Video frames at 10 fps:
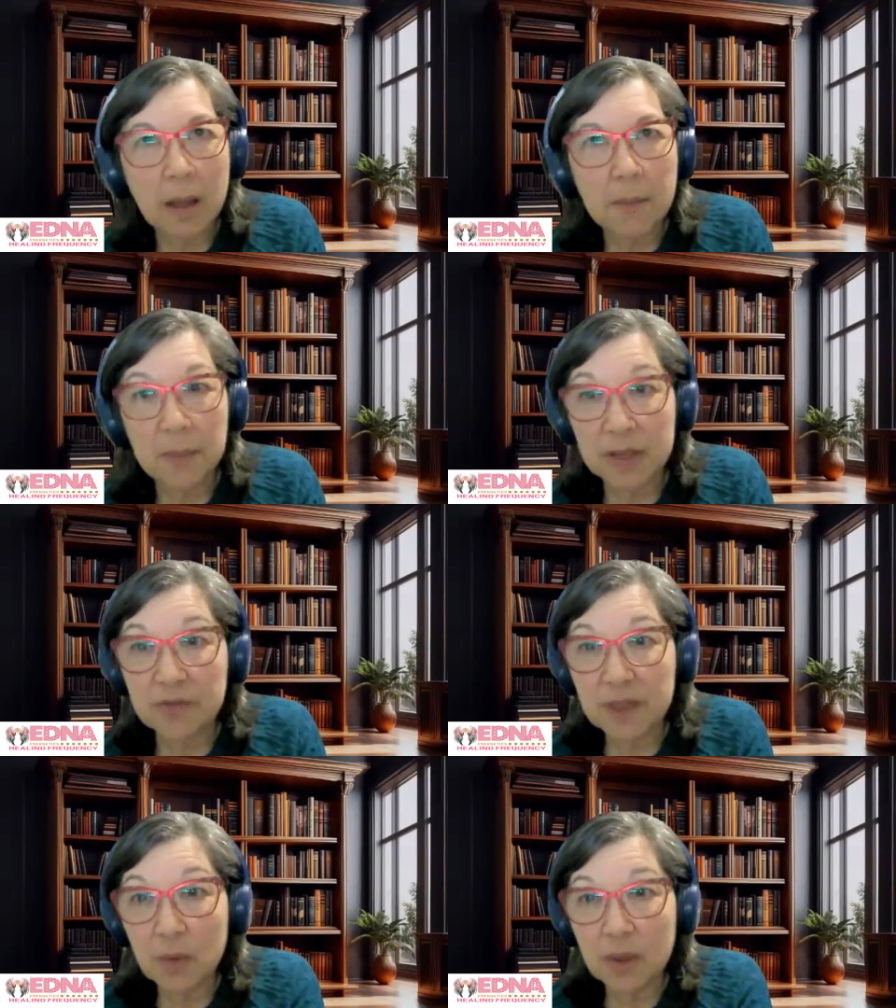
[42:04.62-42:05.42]
Um, but
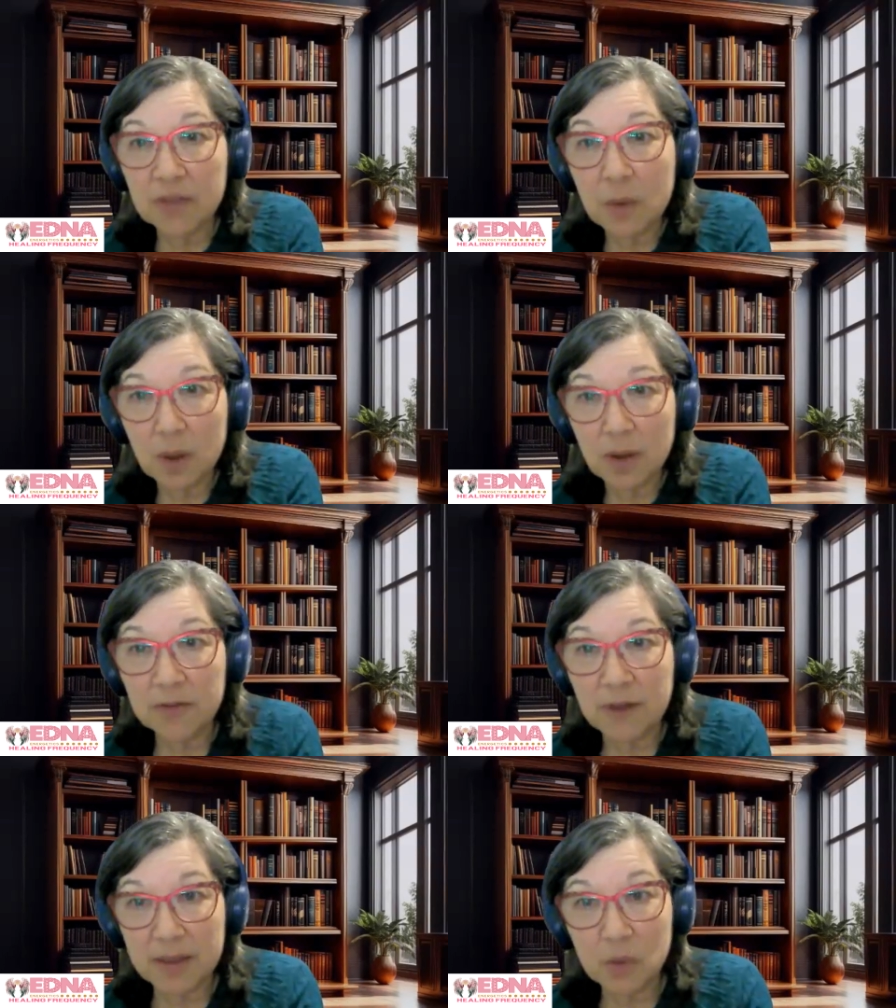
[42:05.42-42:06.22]
if they
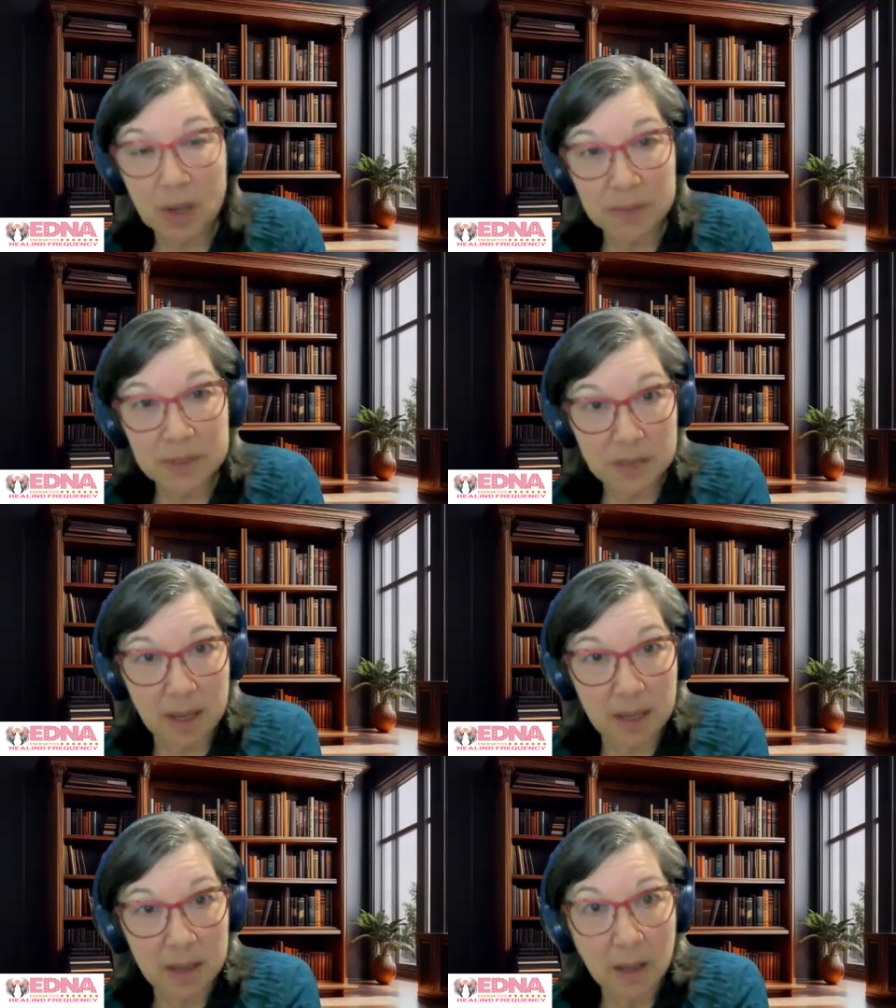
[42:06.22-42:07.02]
want to find the
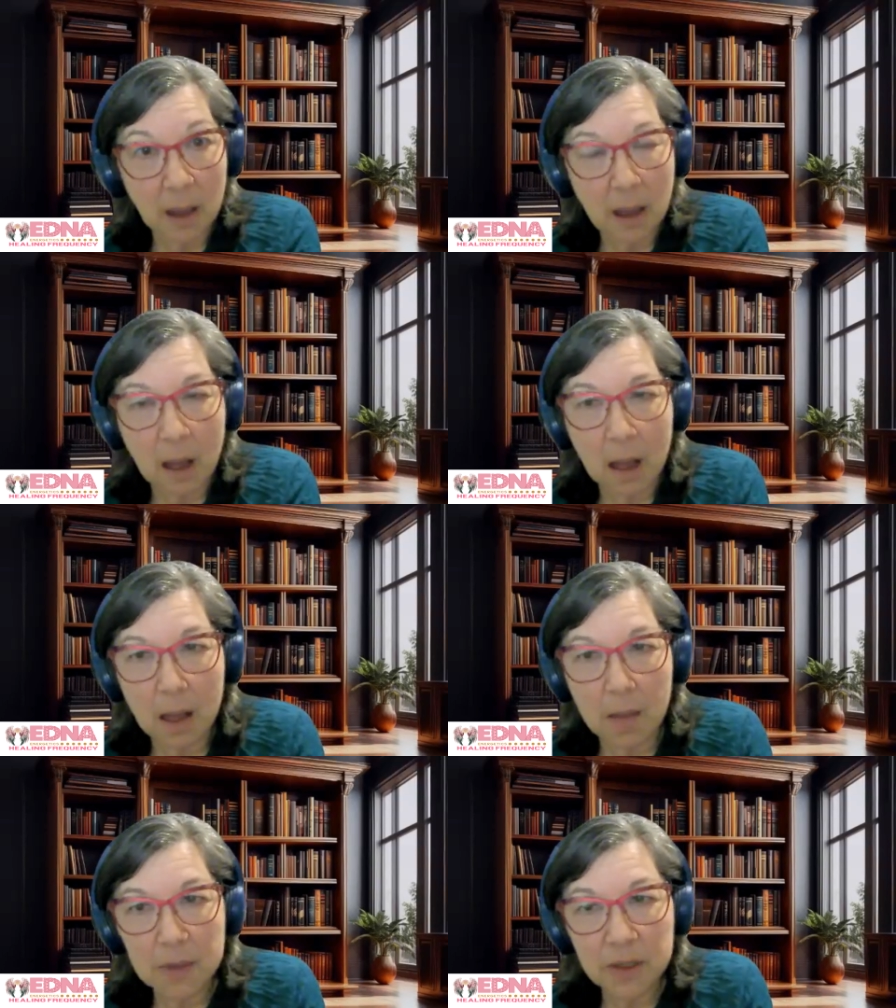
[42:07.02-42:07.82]
website,
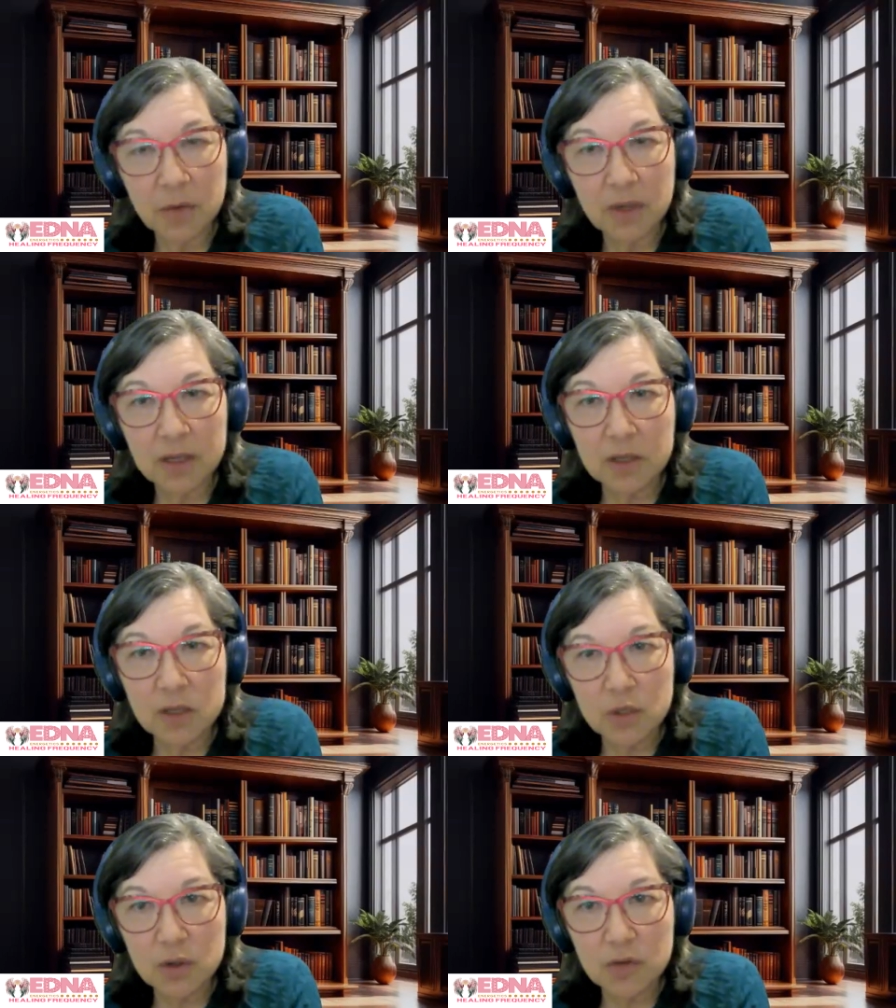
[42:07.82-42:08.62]
you can
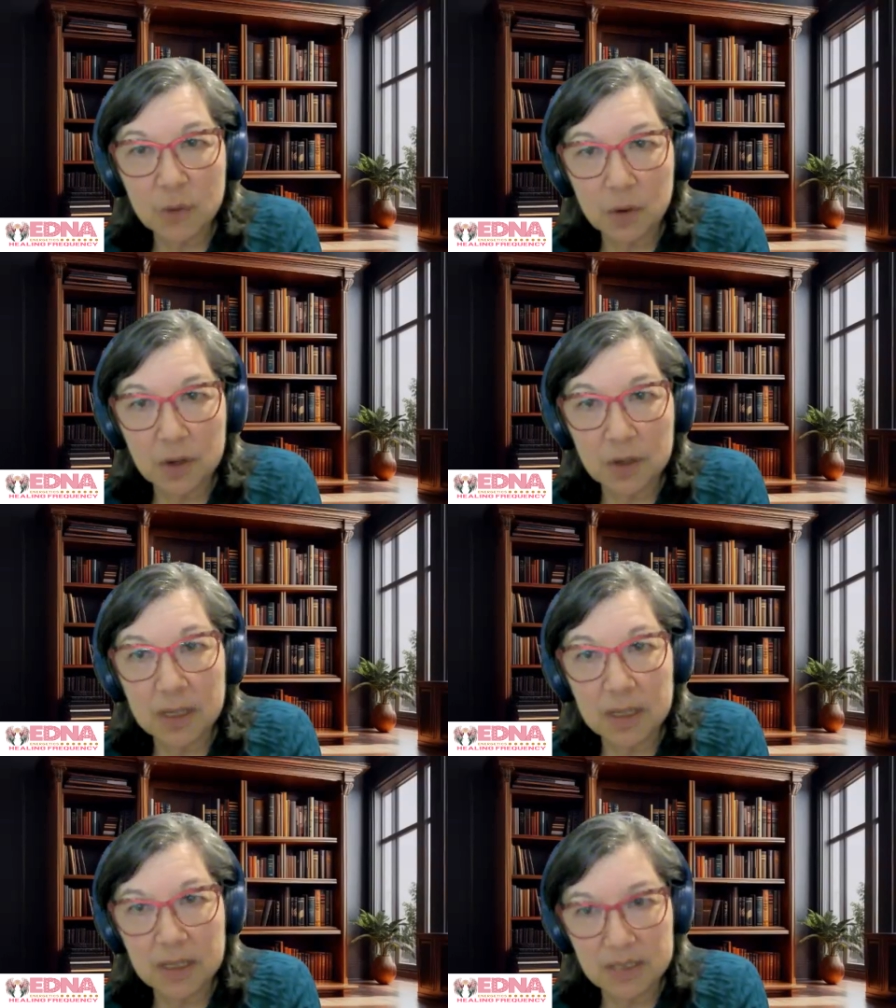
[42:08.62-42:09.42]
search
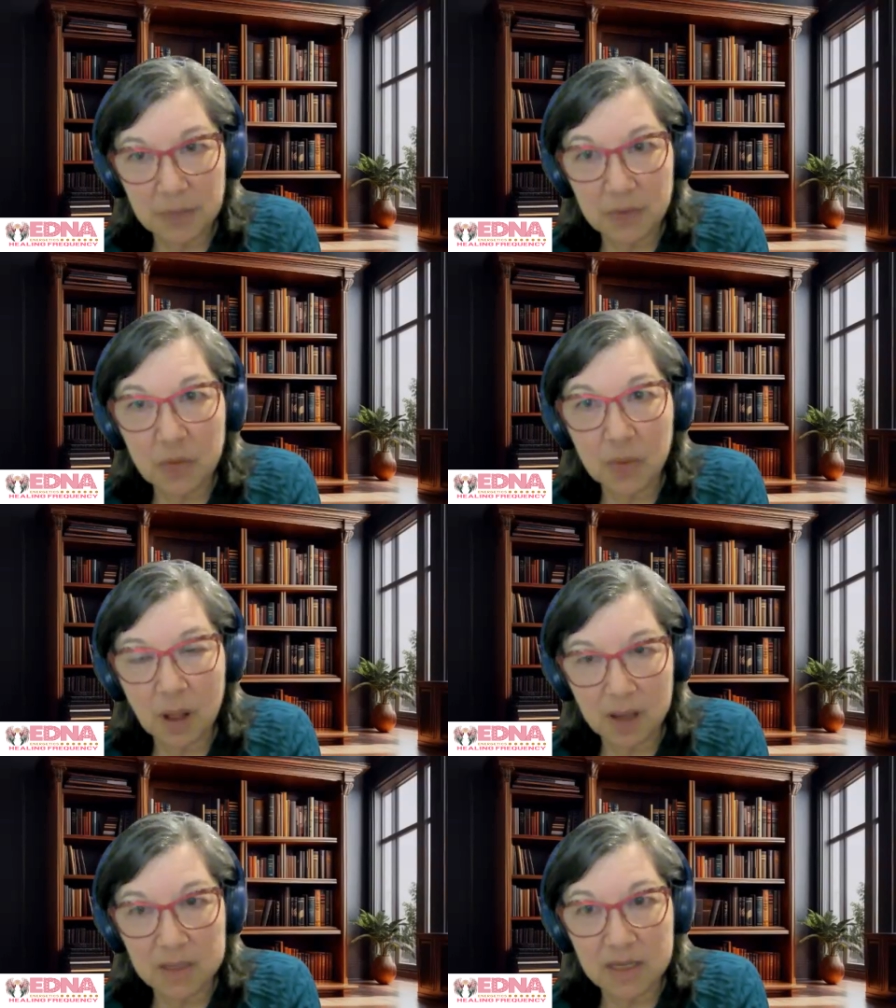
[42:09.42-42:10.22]
for
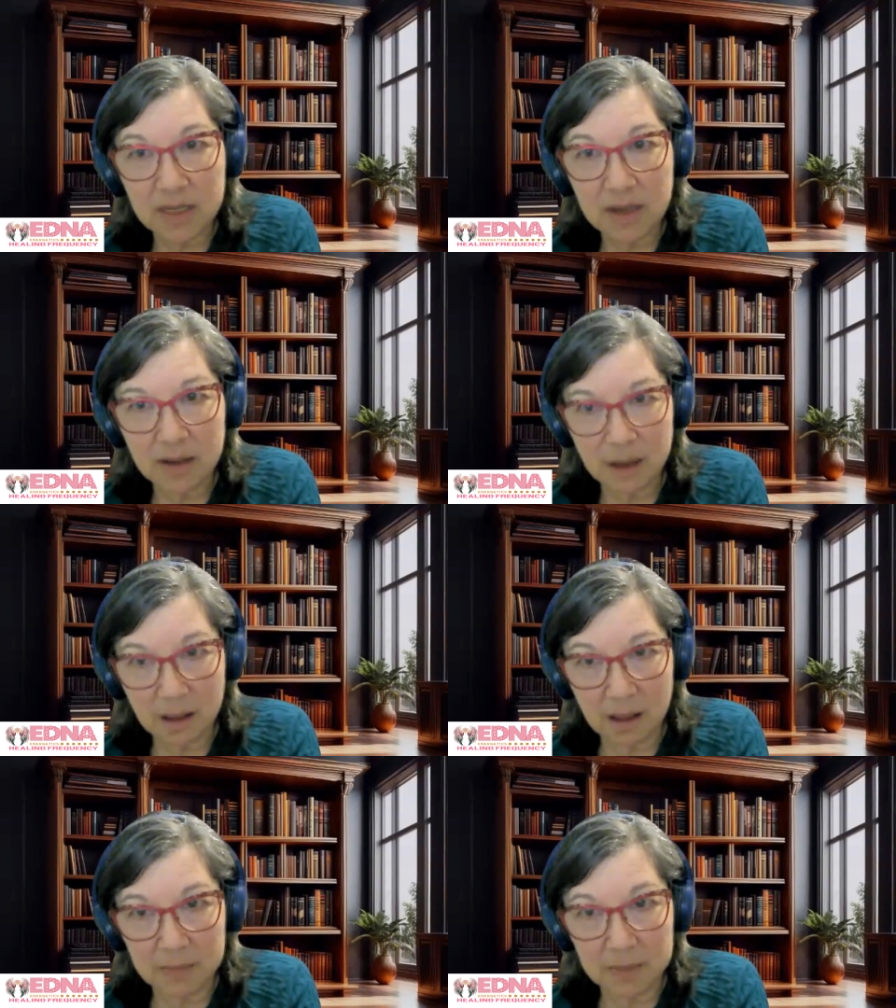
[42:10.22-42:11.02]

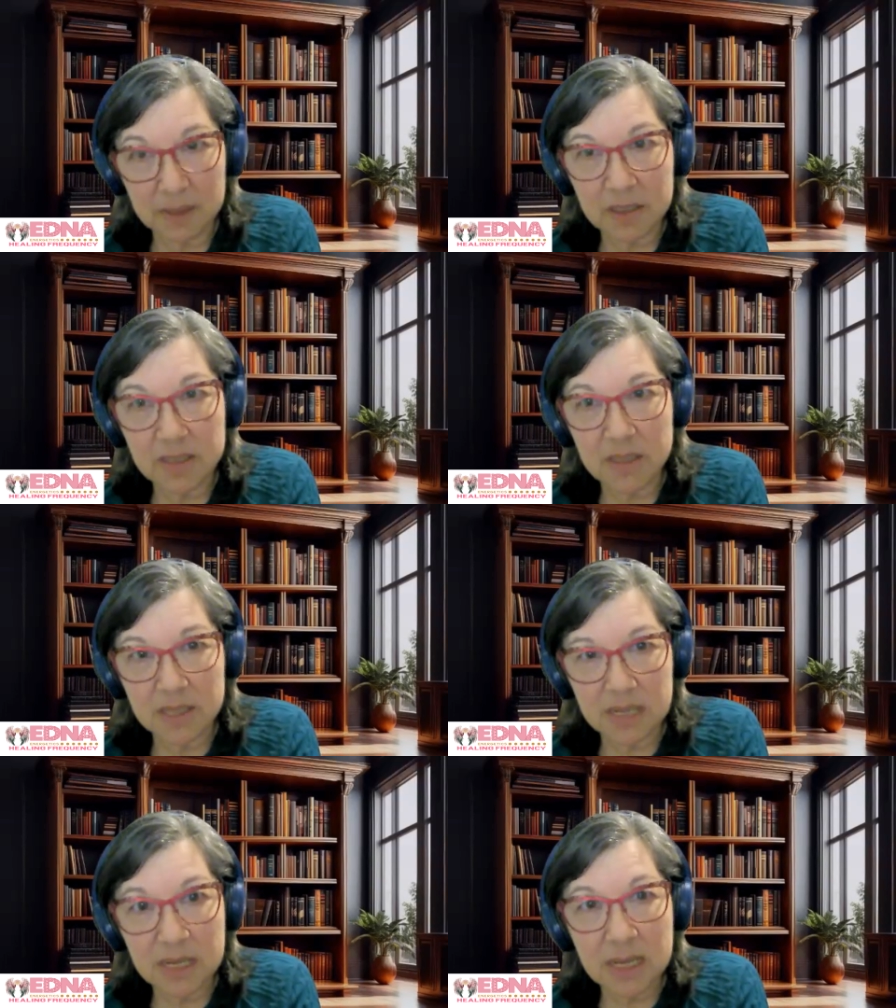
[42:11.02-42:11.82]
DeborahRahalski.com. It's
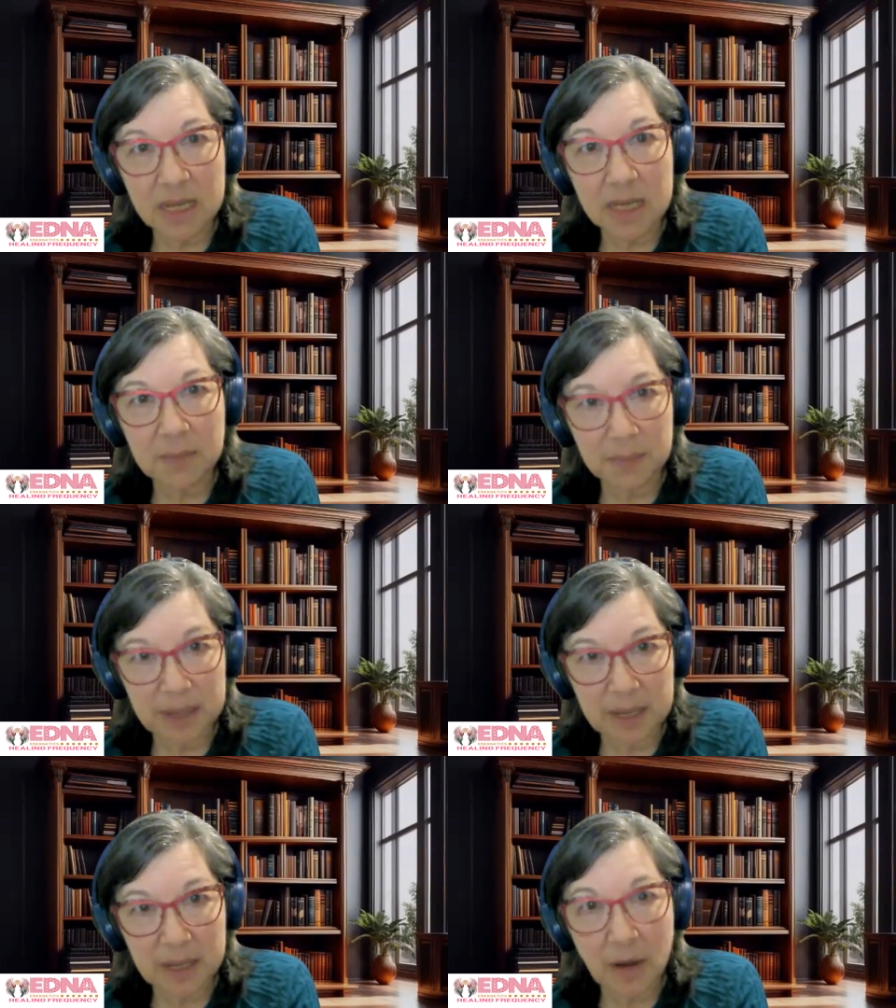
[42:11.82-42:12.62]

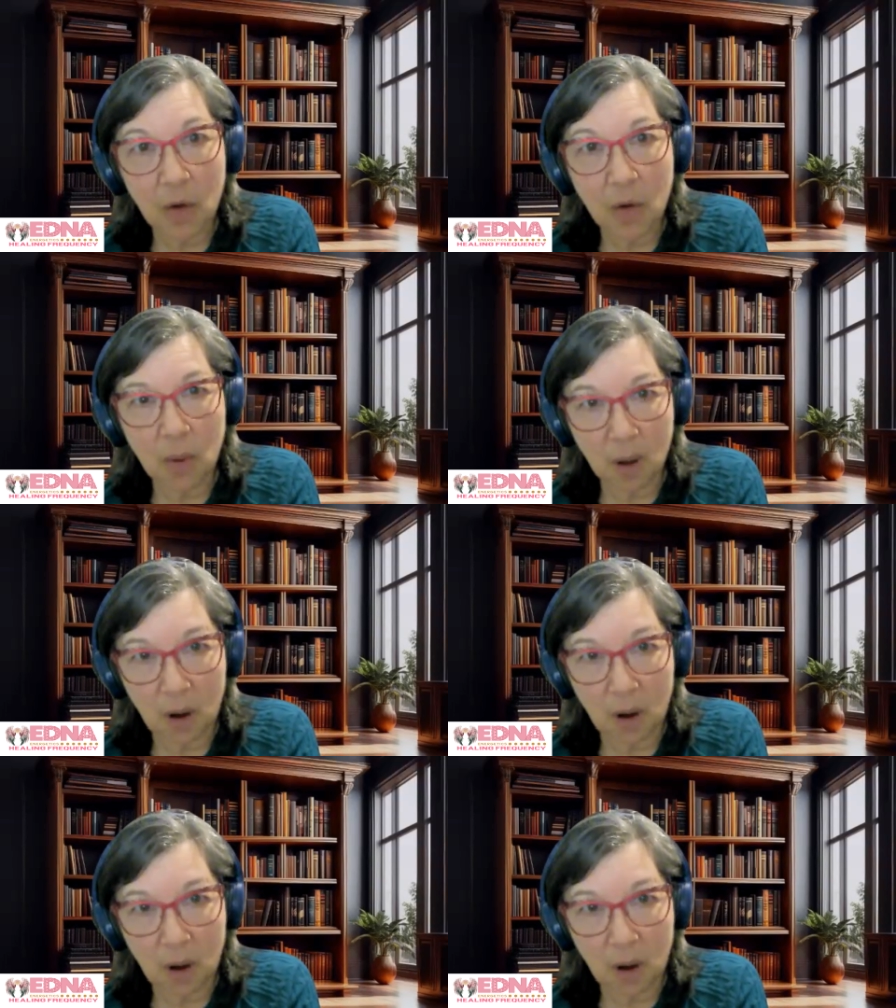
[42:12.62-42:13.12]
DeborahRahalski,